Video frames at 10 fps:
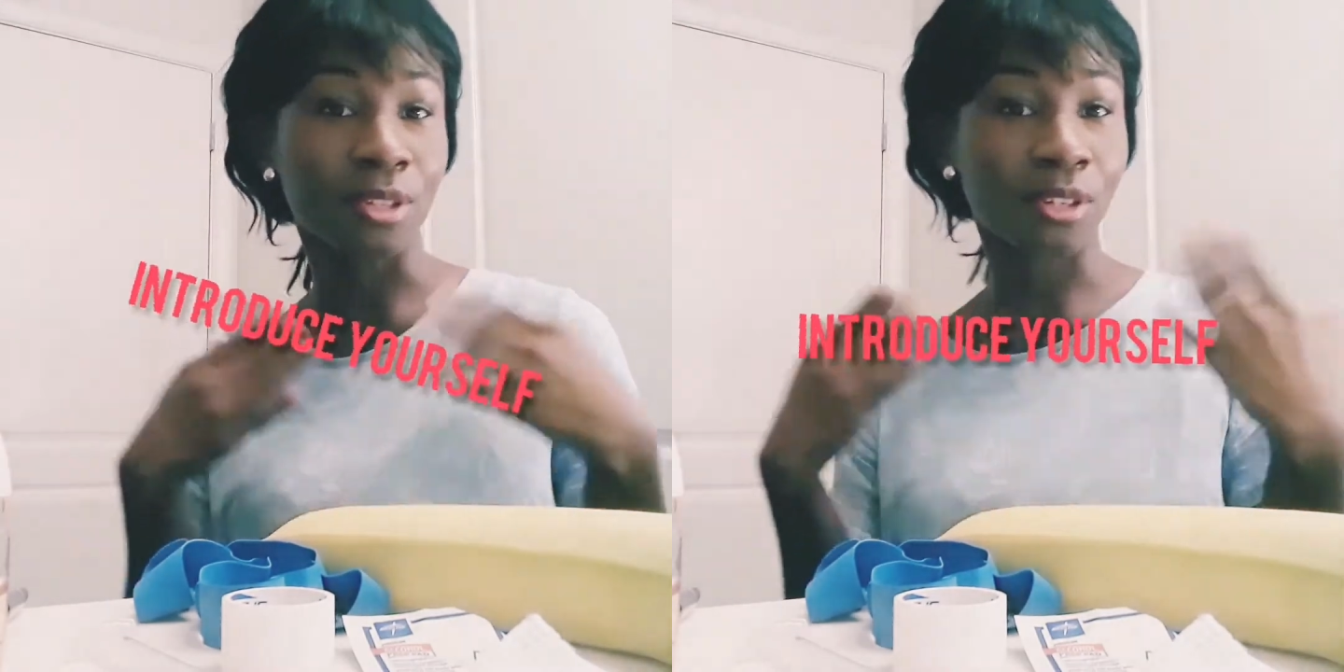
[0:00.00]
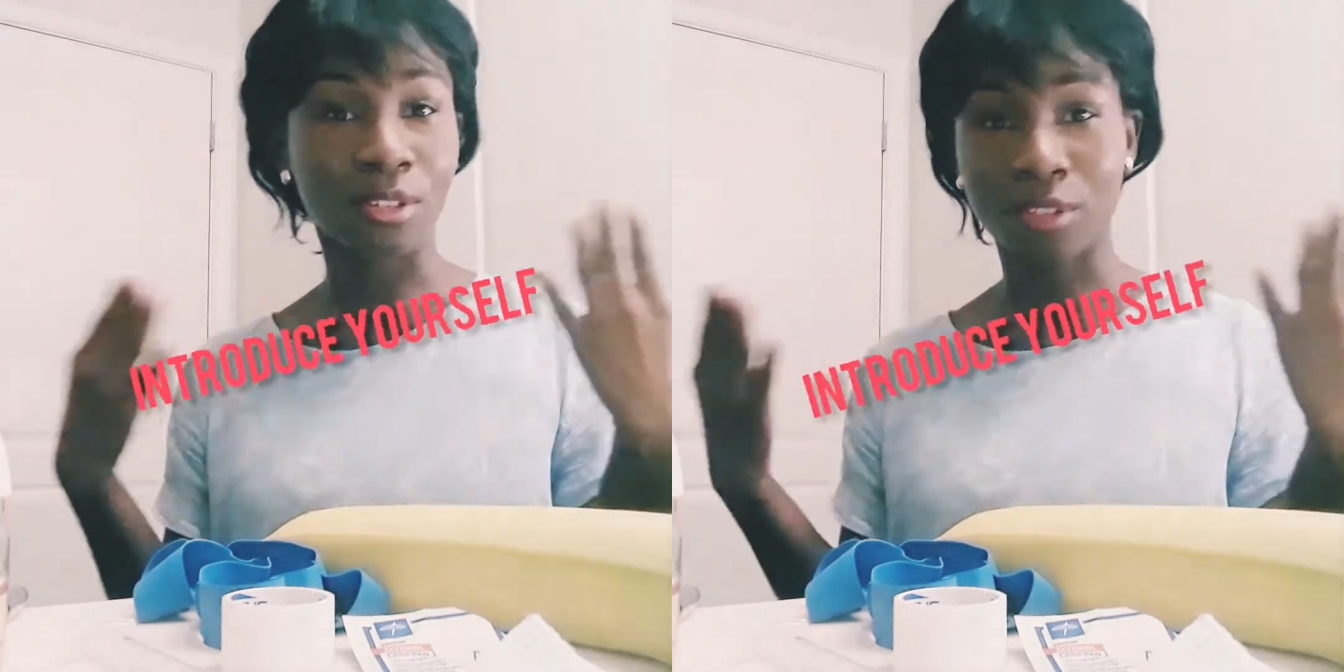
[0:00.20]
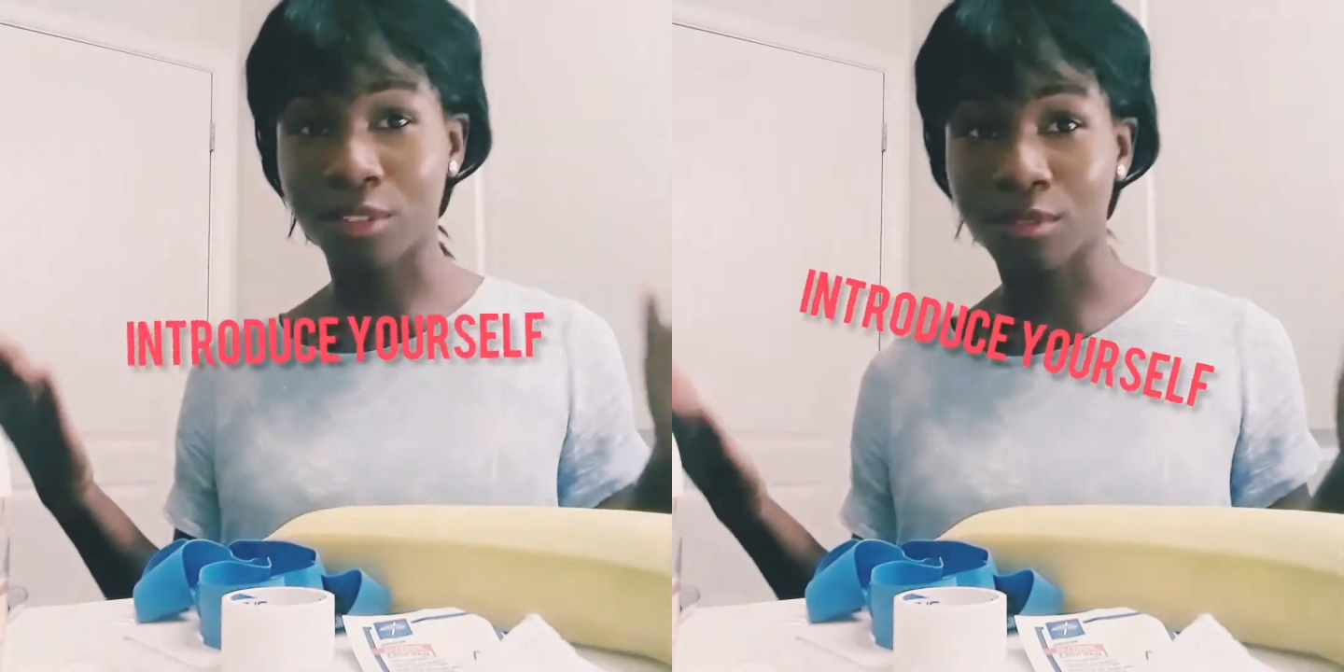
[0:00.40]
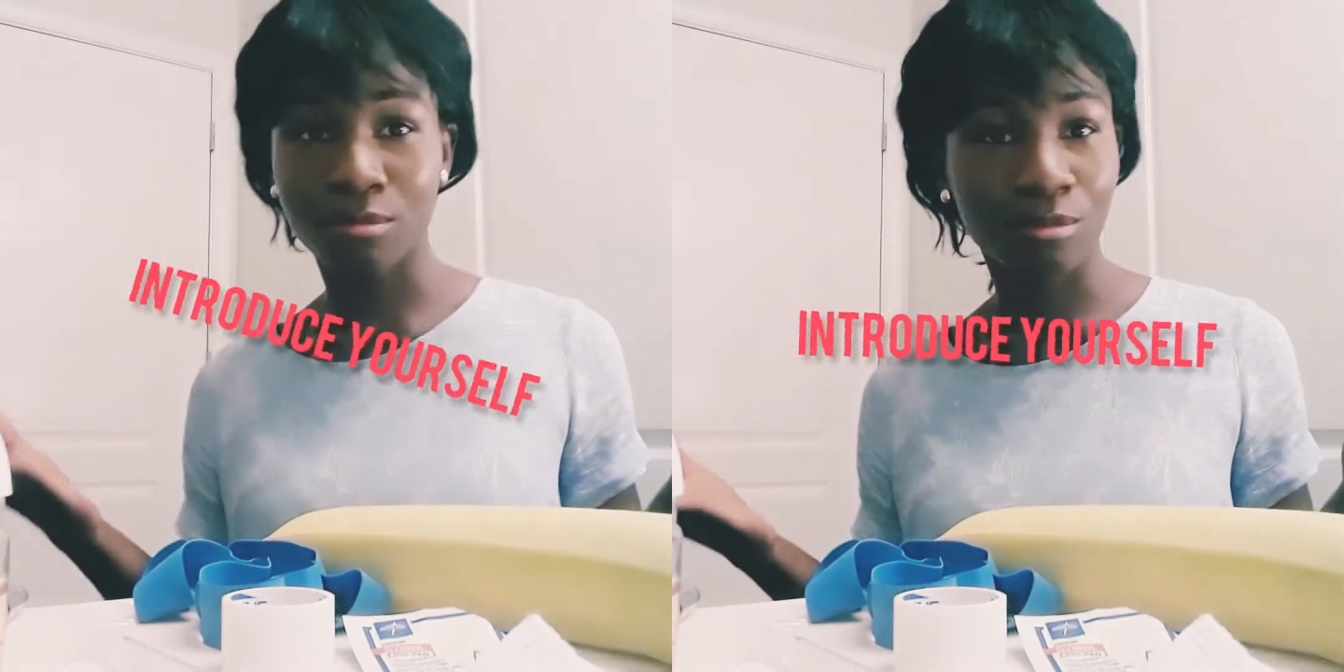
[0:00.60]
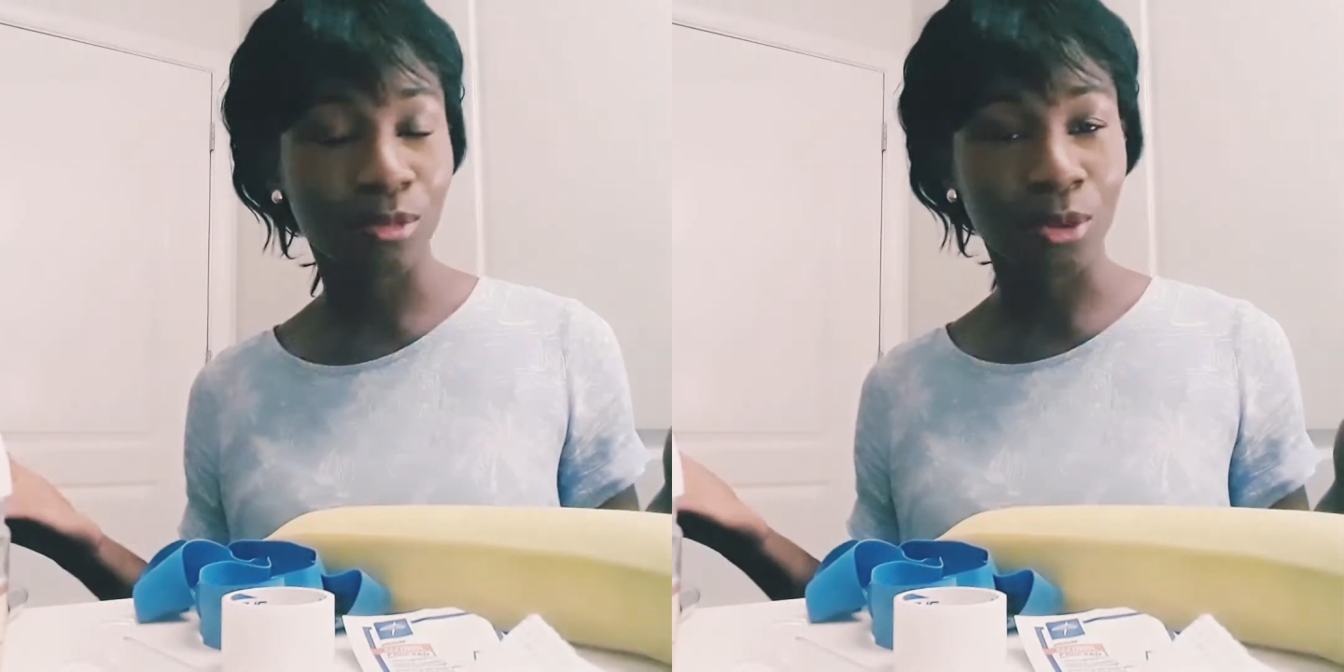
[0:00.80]
nurse,
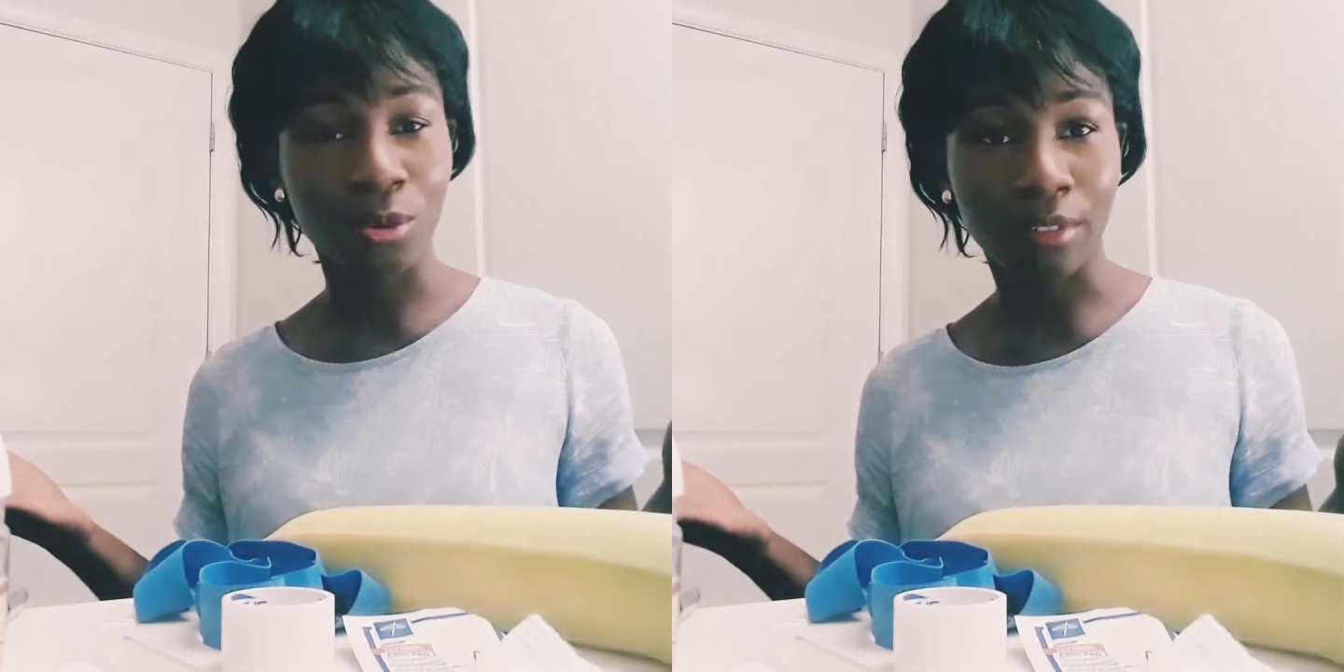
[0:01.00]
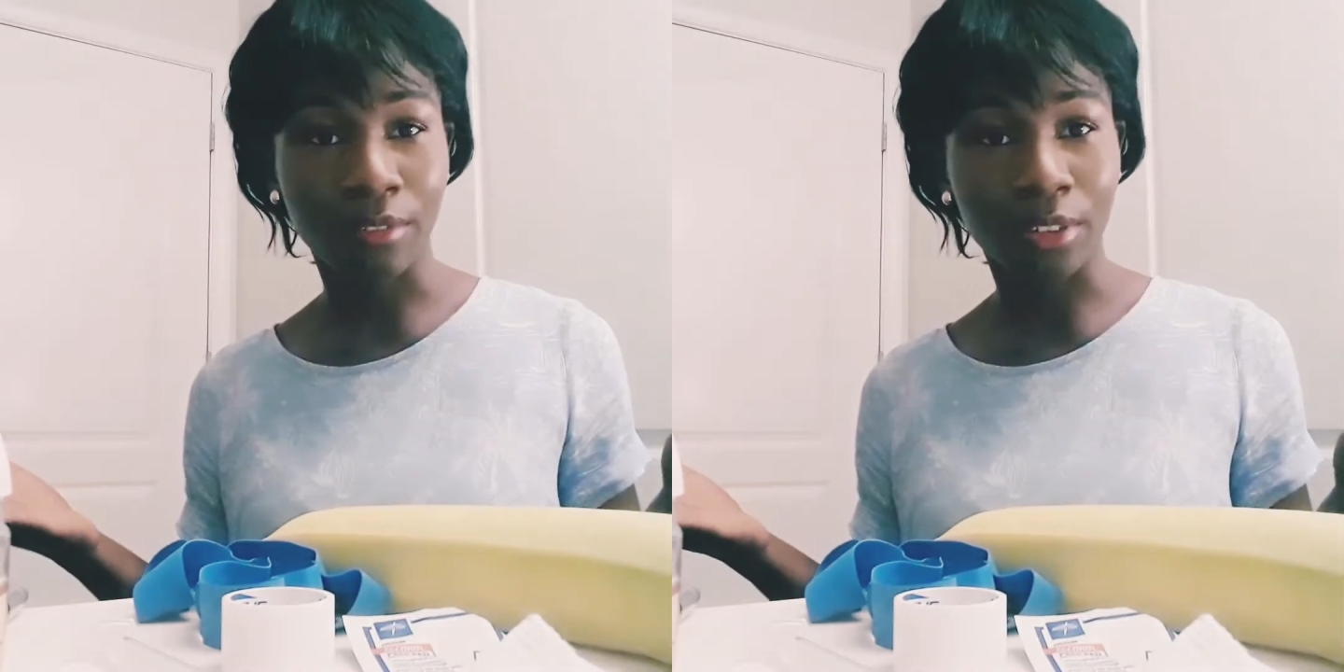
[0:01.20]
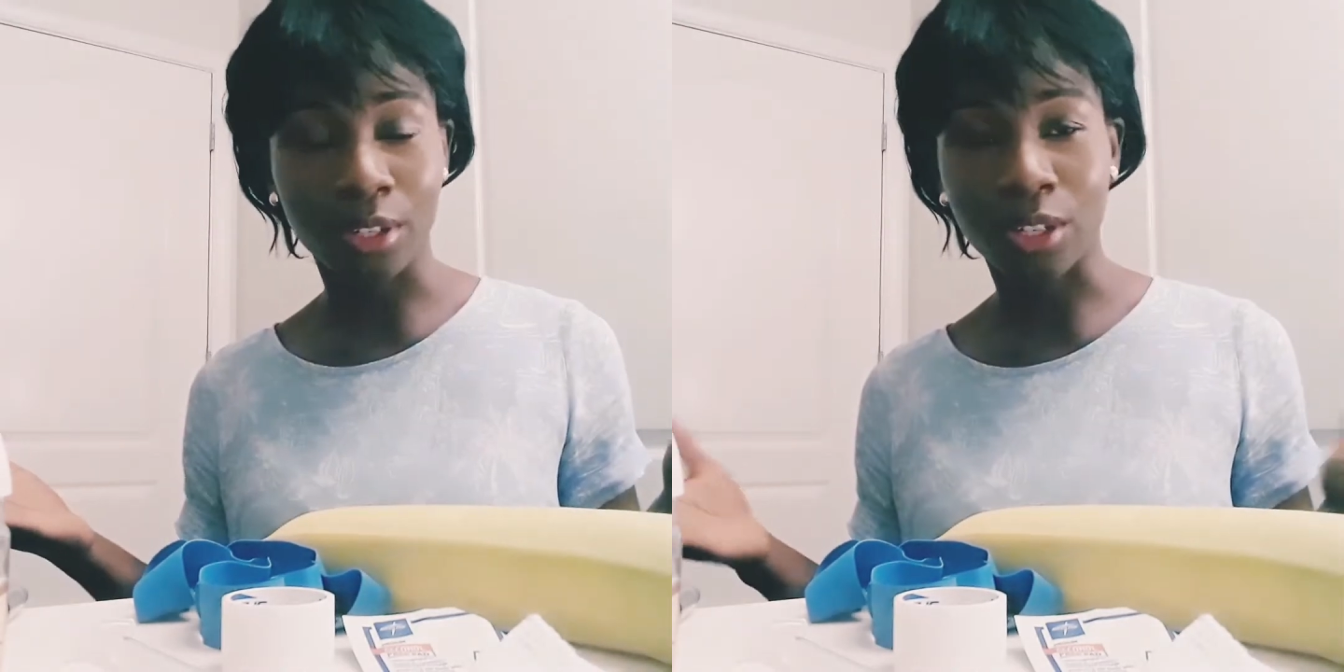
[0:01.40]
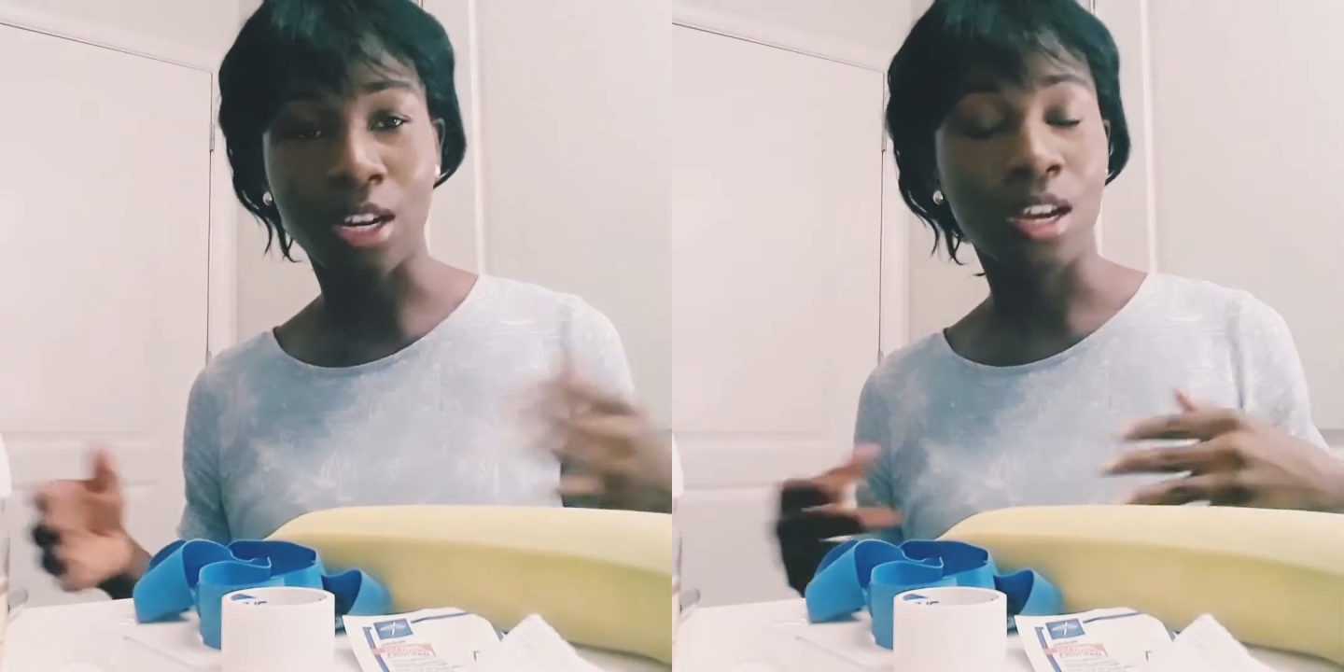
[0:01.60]
whoever,